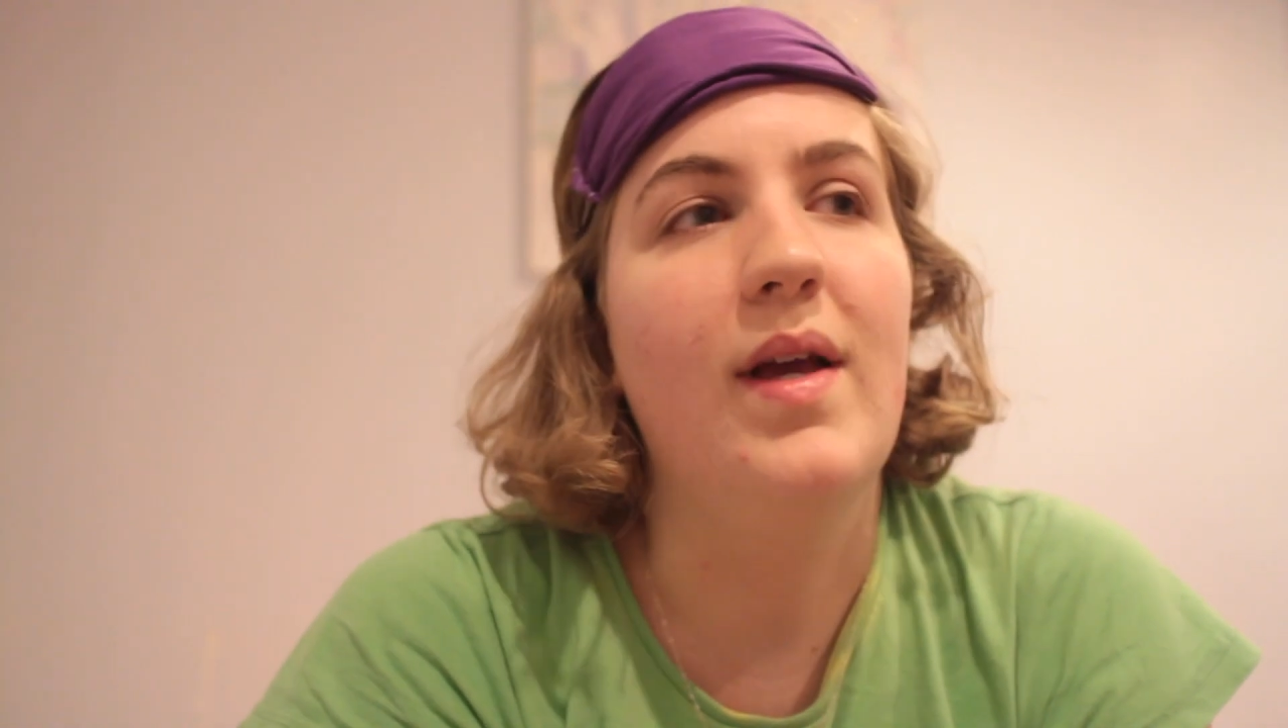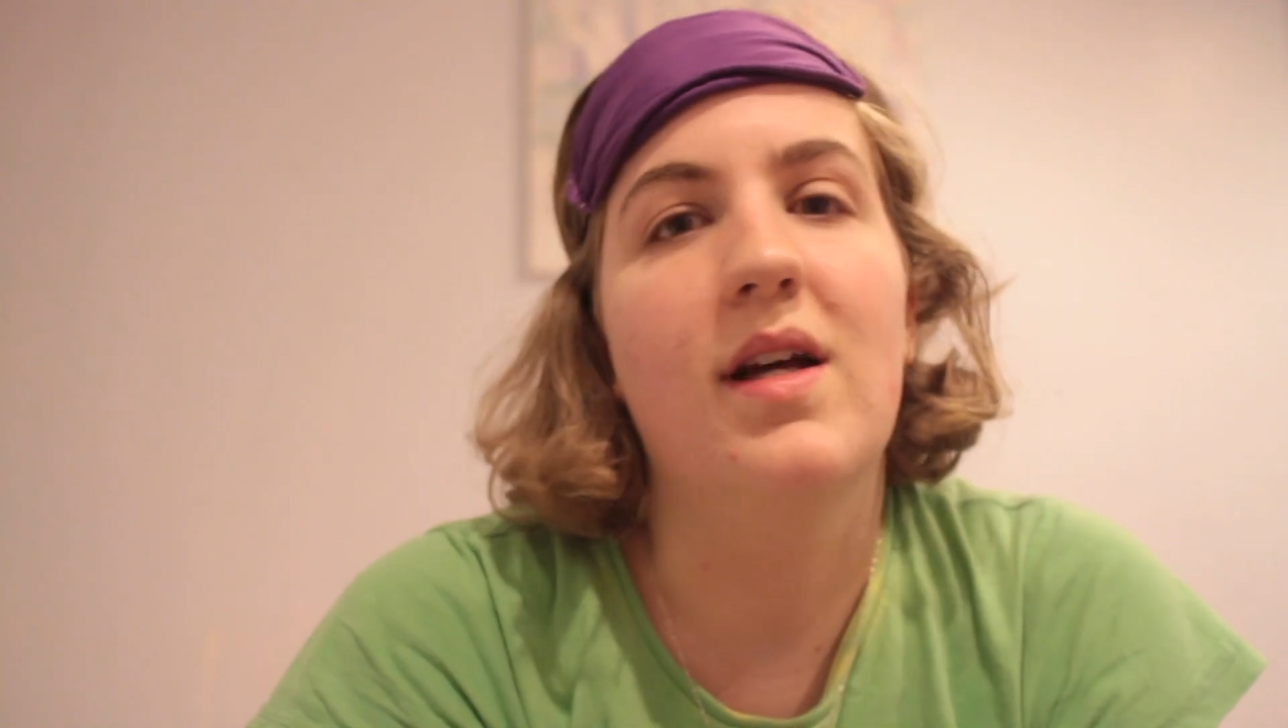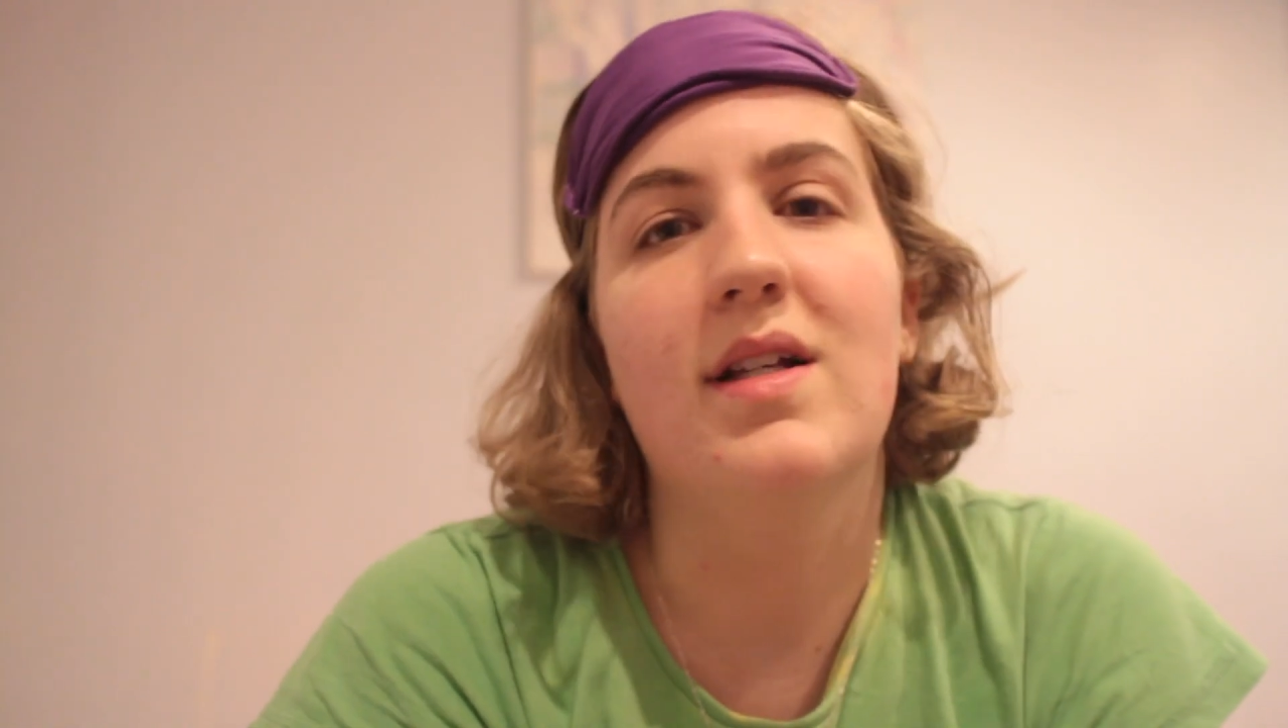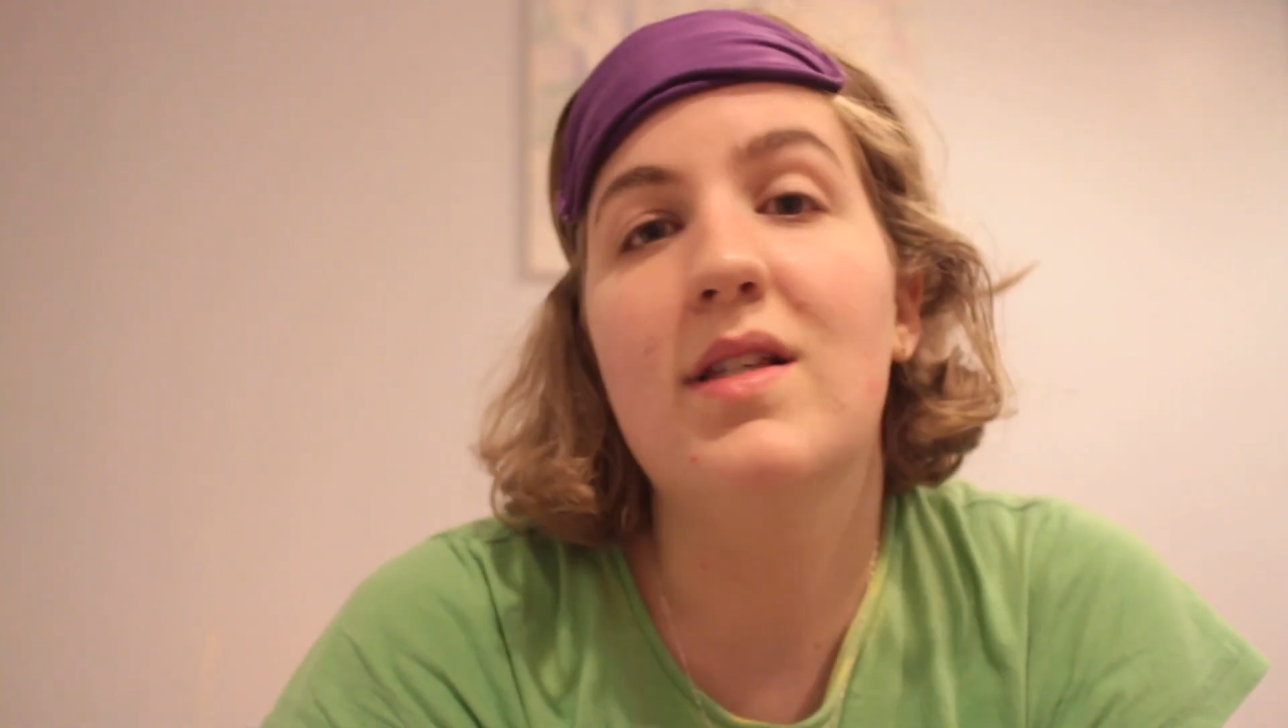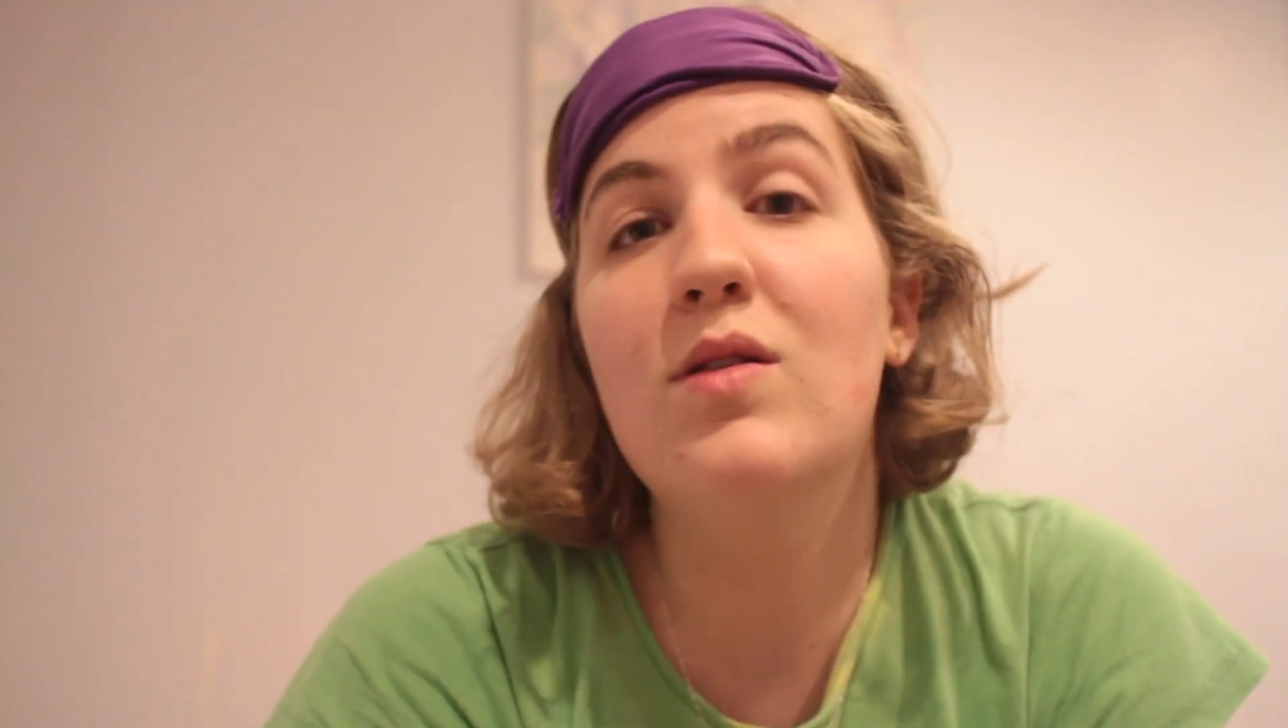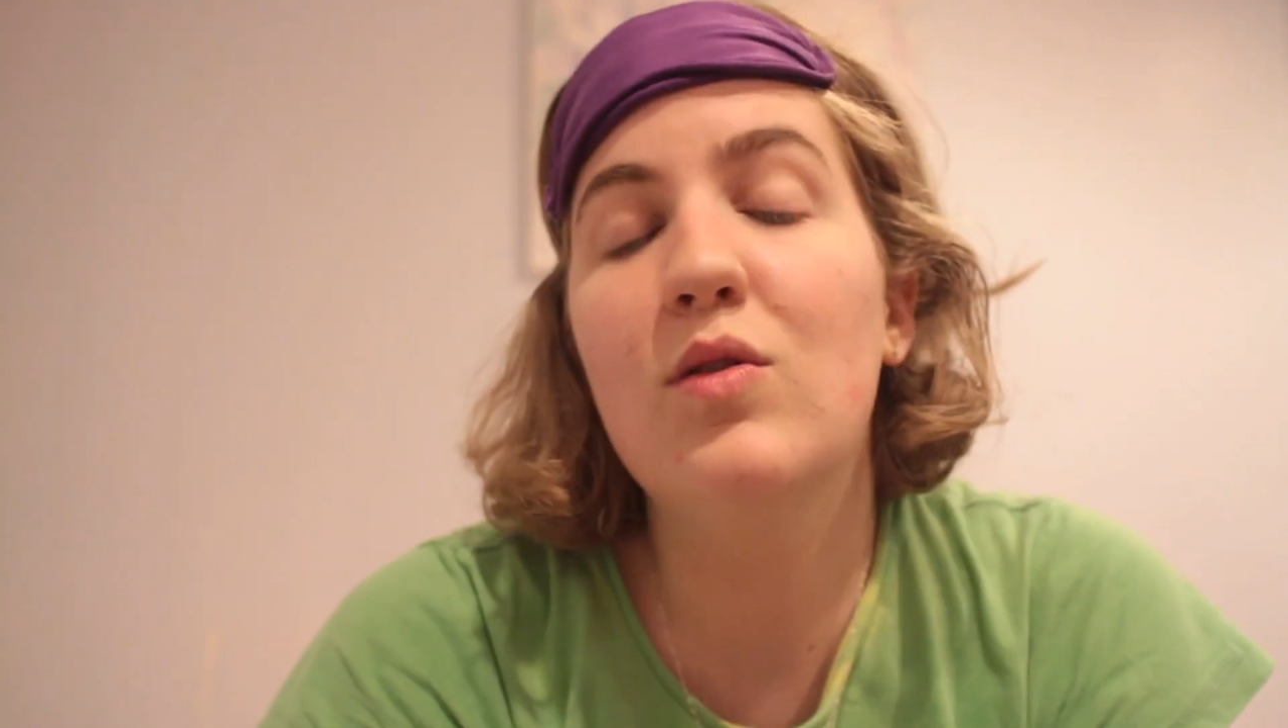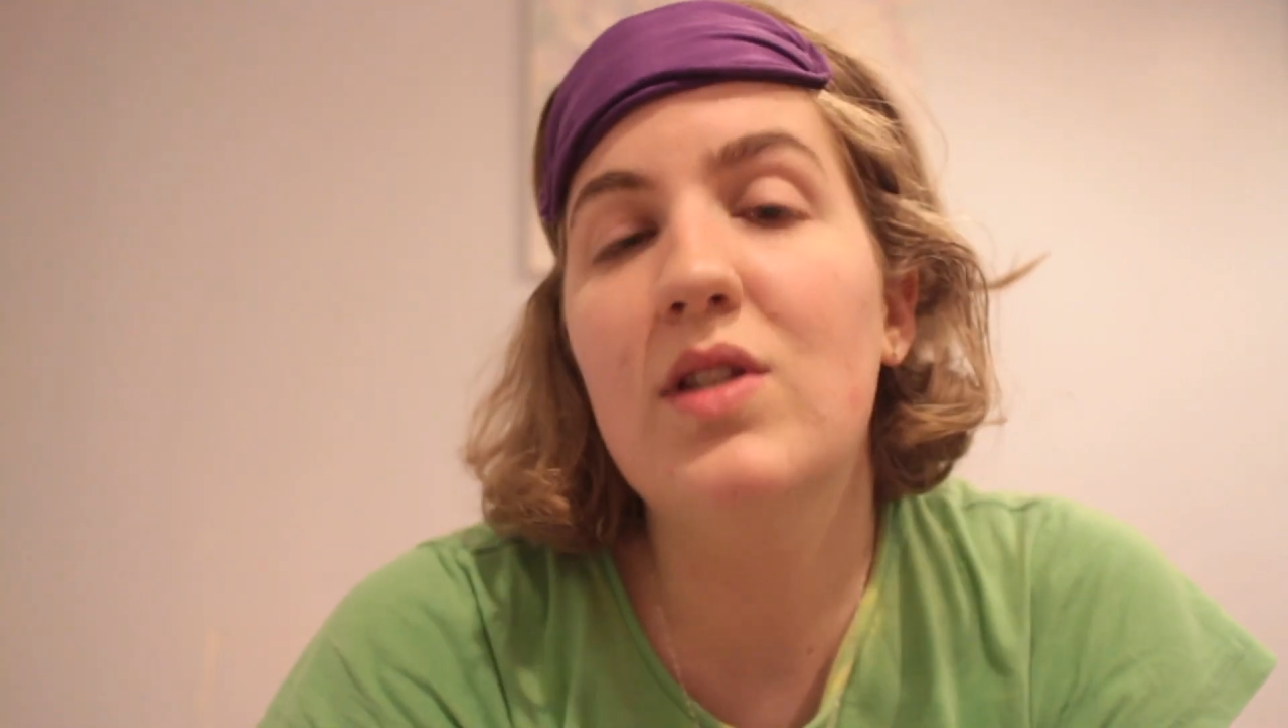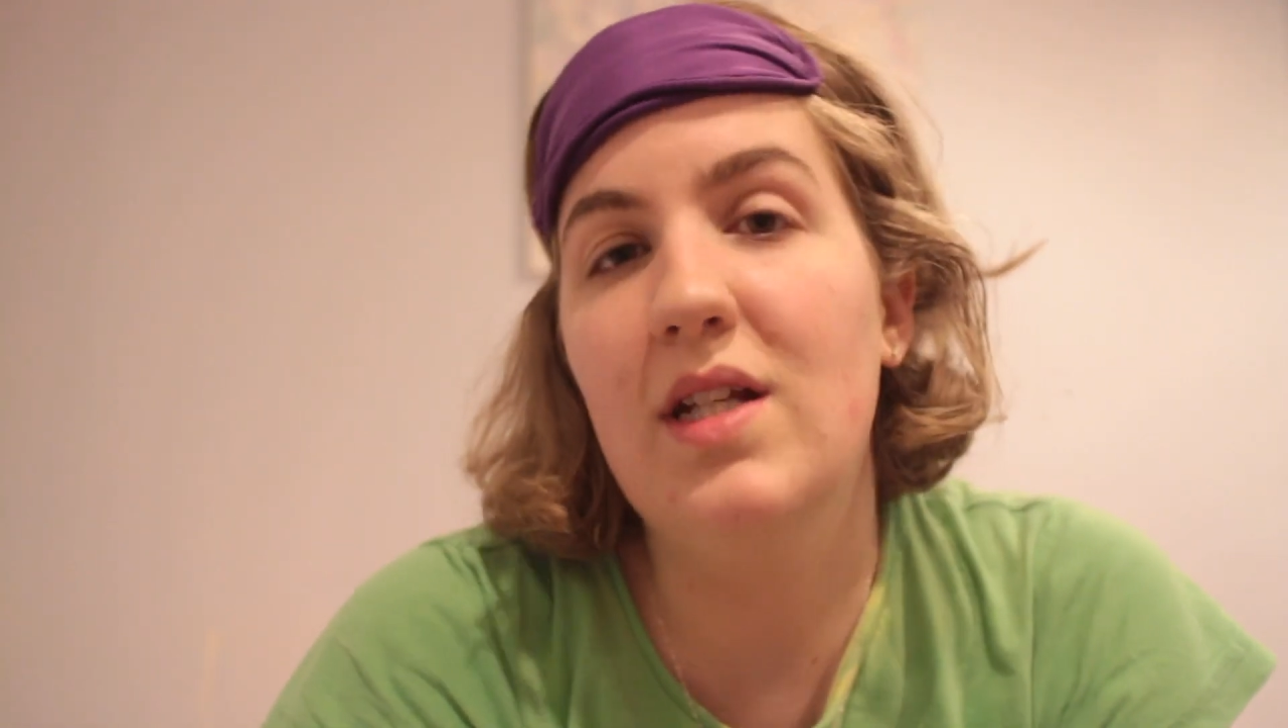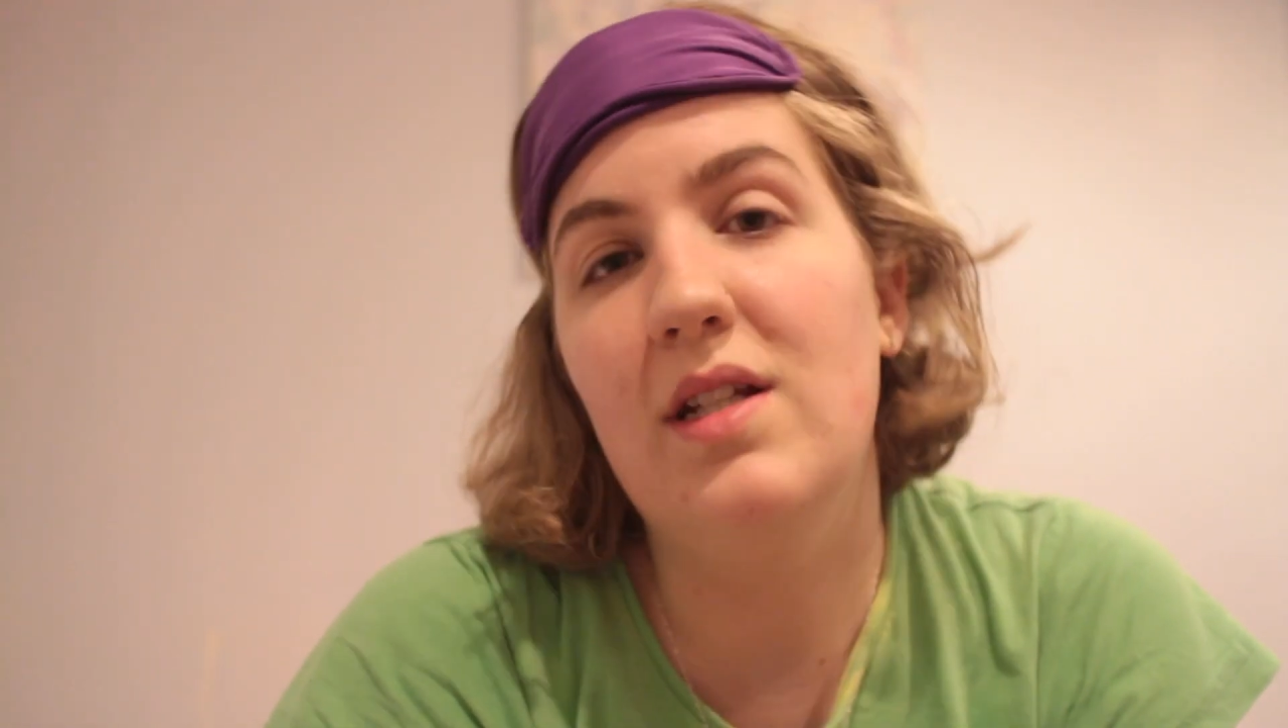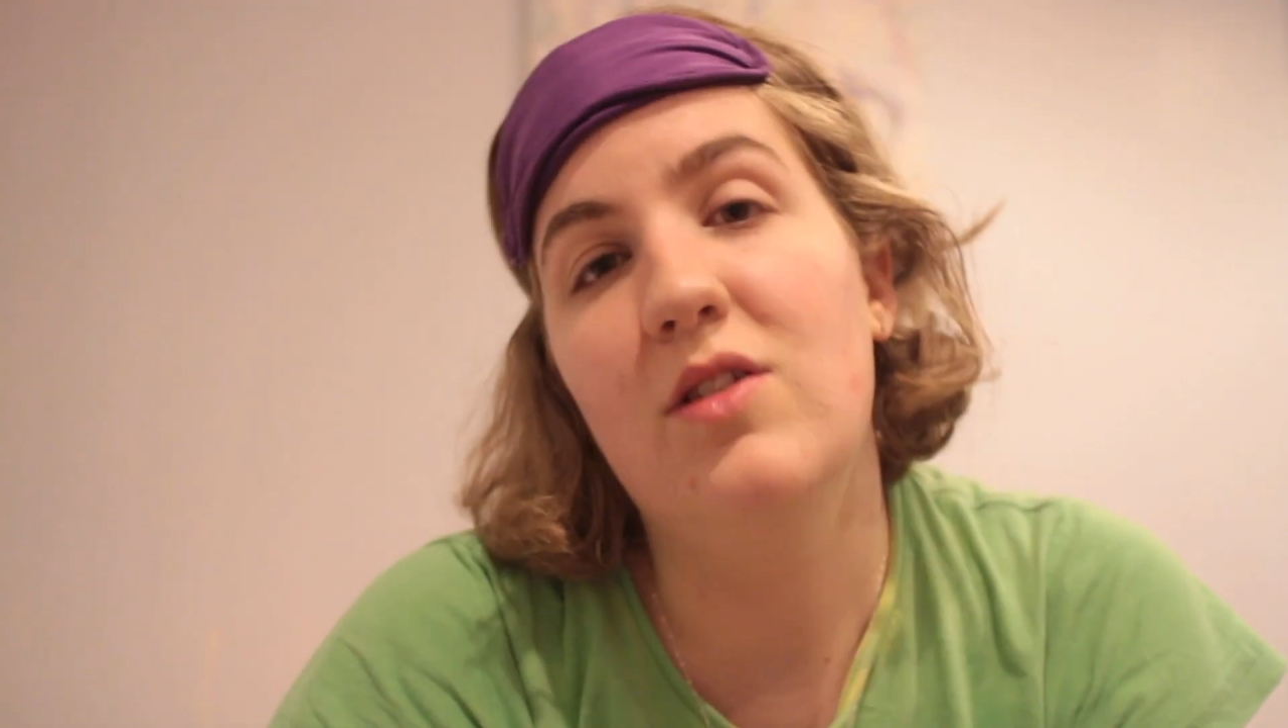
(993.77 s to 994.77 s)
we are
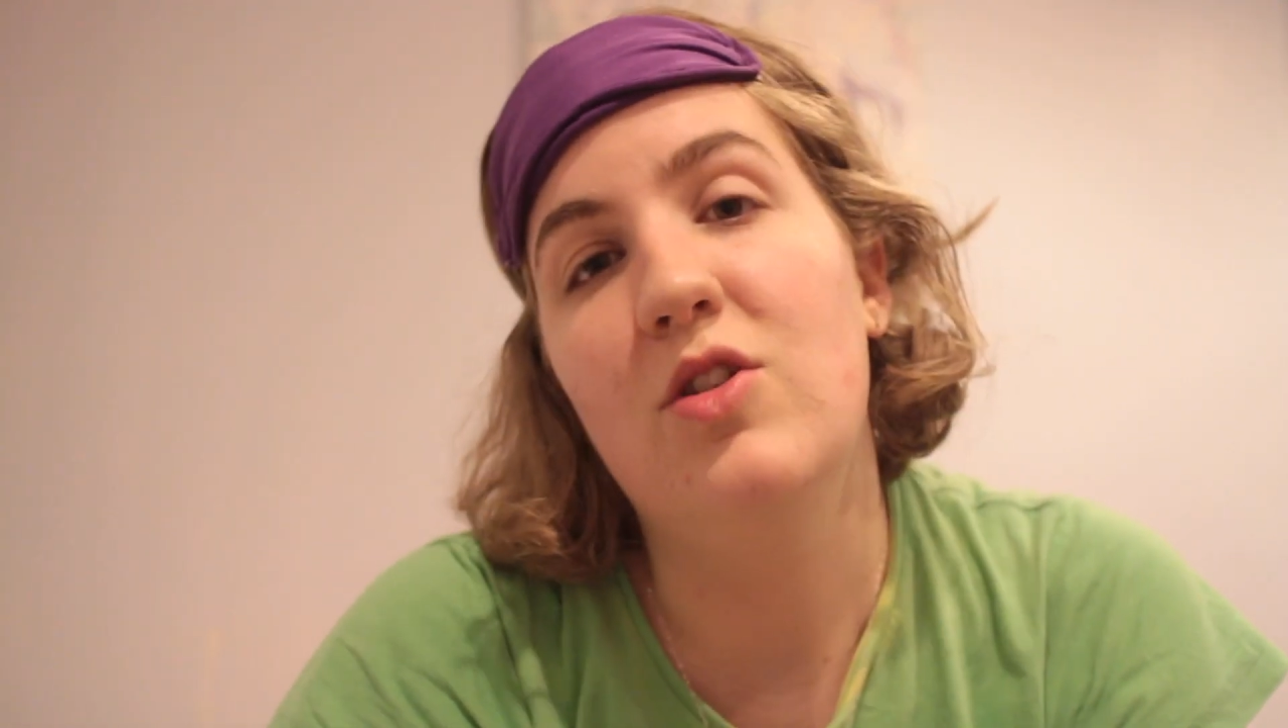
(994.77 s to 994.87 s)
exhausted and